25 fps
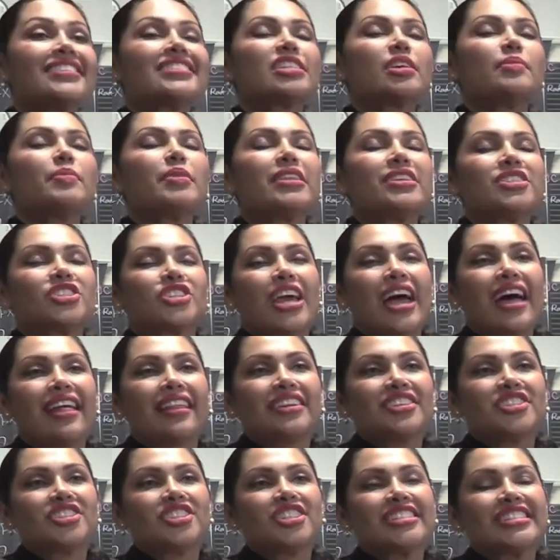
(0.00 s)
Some of the
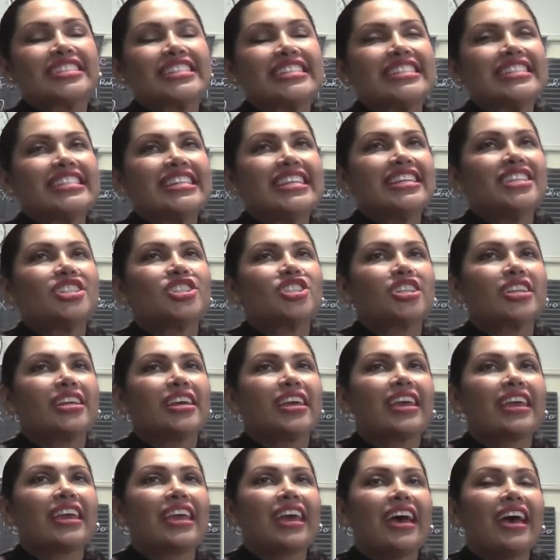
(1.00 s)
challenges to
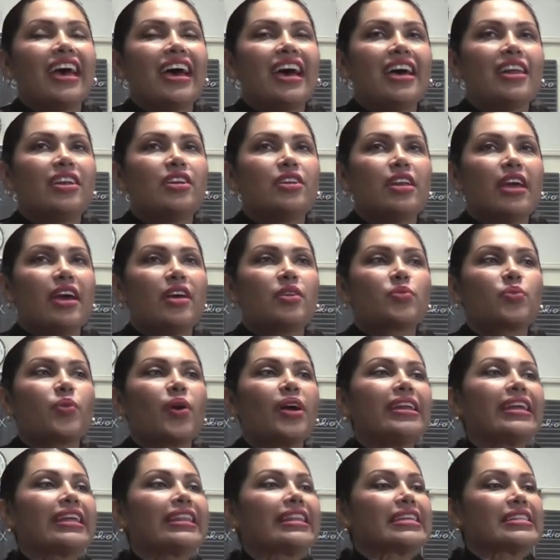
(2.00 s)
teaching and, and
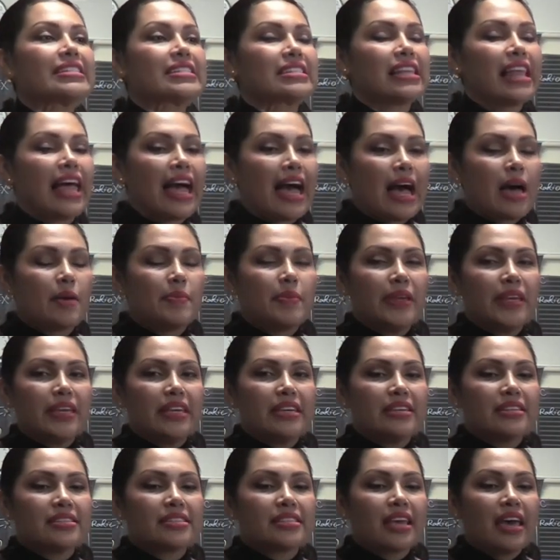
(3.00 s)
running this lab
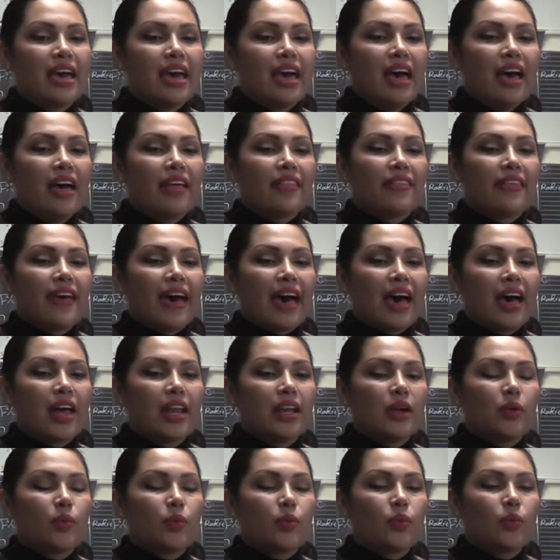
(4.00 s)
is
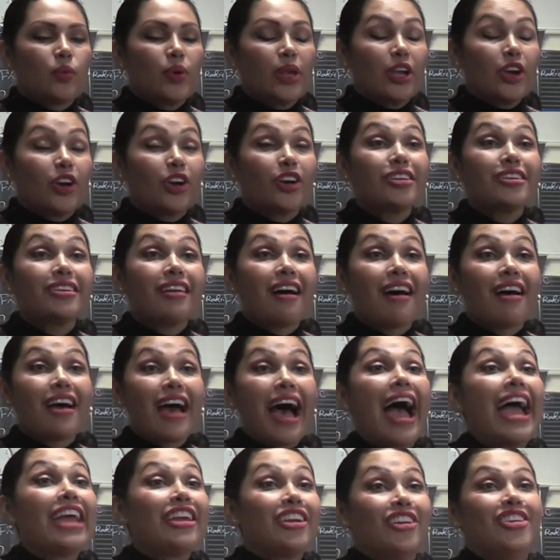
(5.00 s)
that we could not,
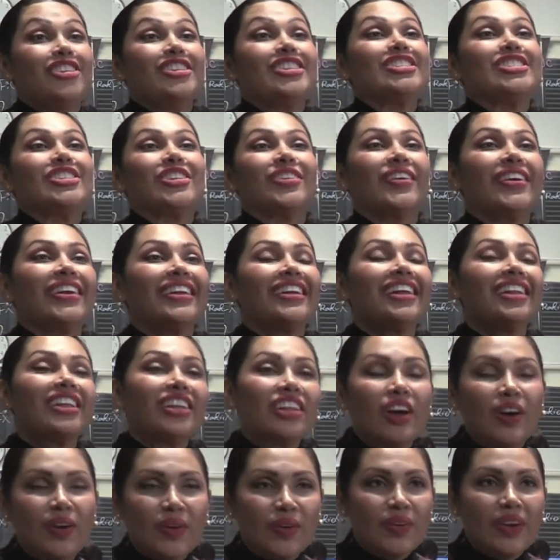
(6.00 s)
I couldn't do it
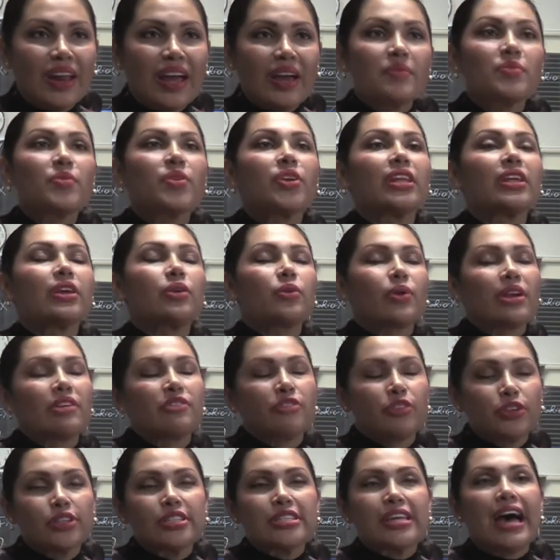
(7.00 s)
alone. I'm really
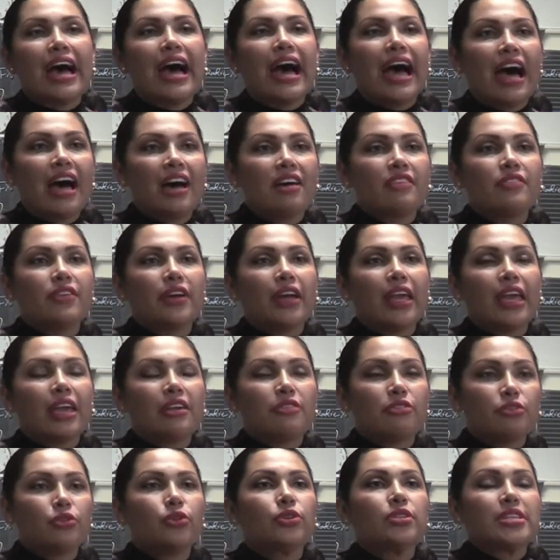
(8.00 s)
grateful to have
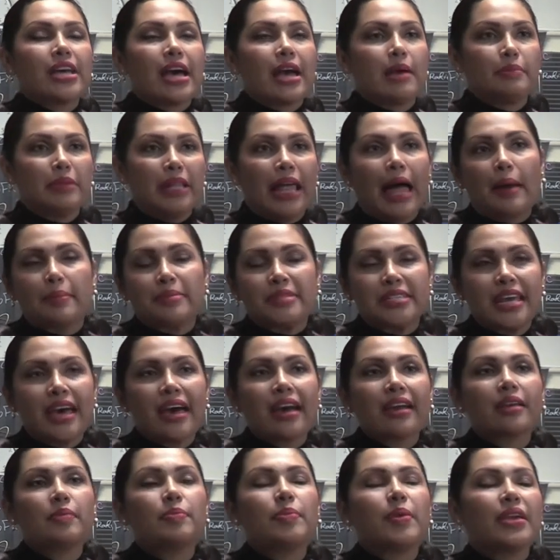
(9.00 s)
a full-time lab
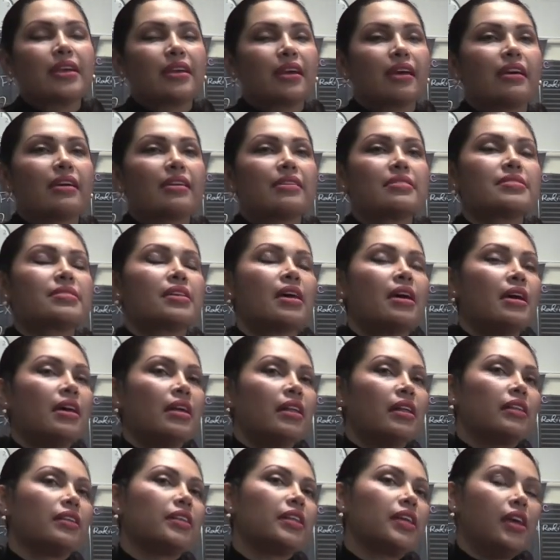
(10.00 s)
tech because
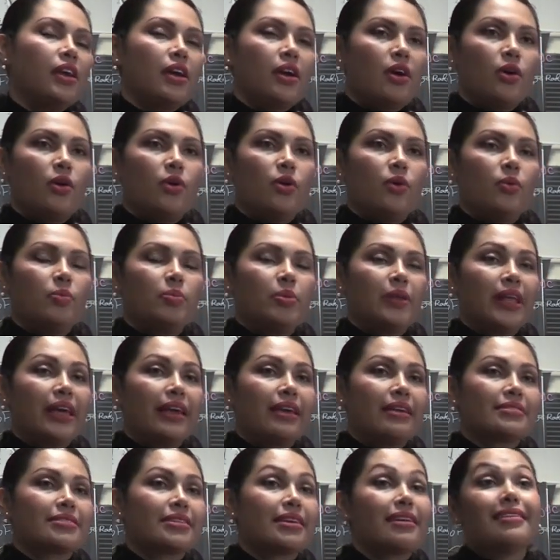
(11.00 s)
Leo
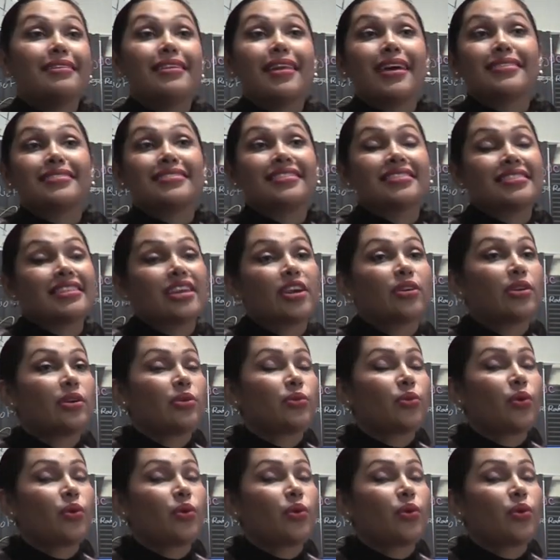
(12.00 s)
plays a necessary